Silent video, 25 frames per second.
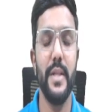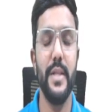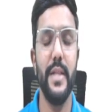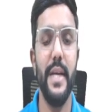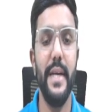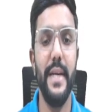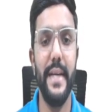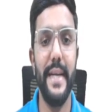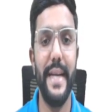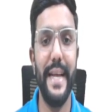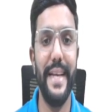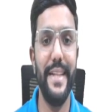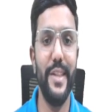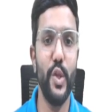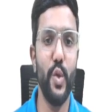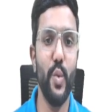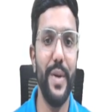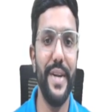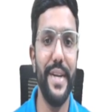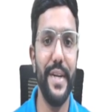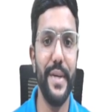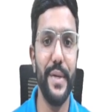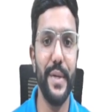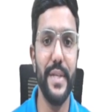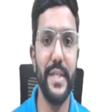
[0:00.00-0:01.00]
Then 10th
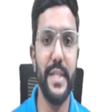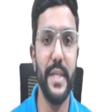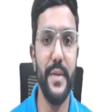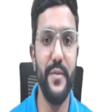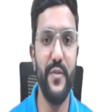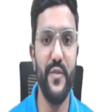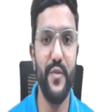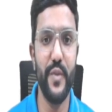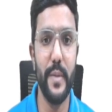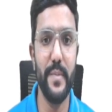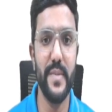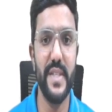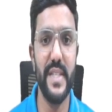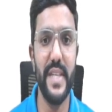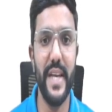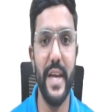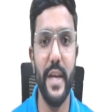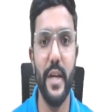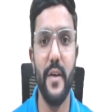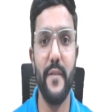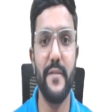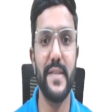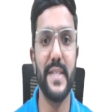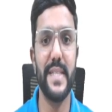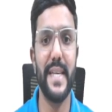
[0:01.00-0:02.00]
one, received from
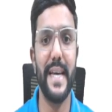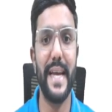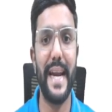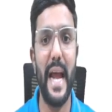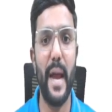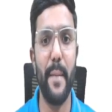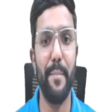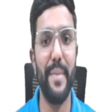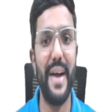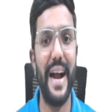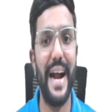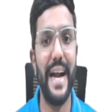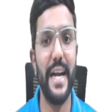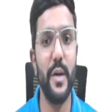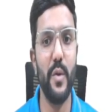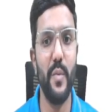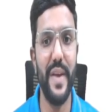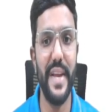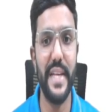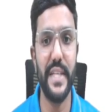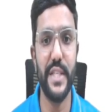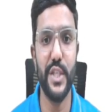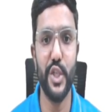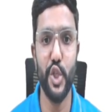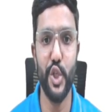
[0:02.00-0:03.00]
sale of scrap
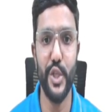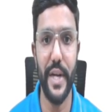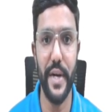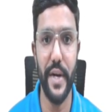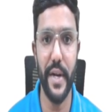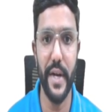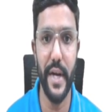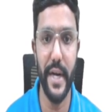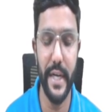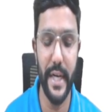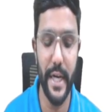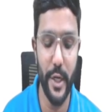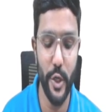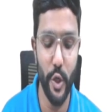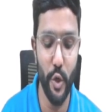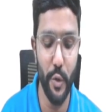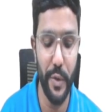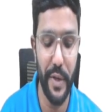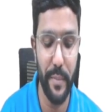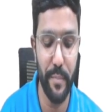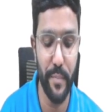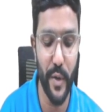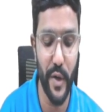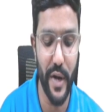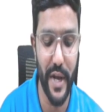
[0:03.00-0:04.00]
and waste generated
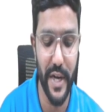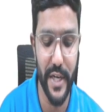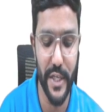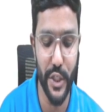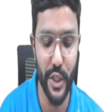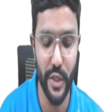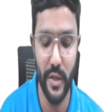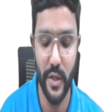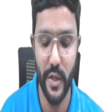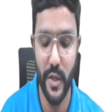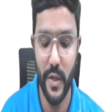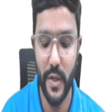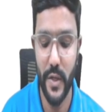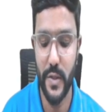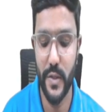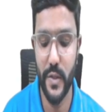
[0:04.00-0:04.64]
during production.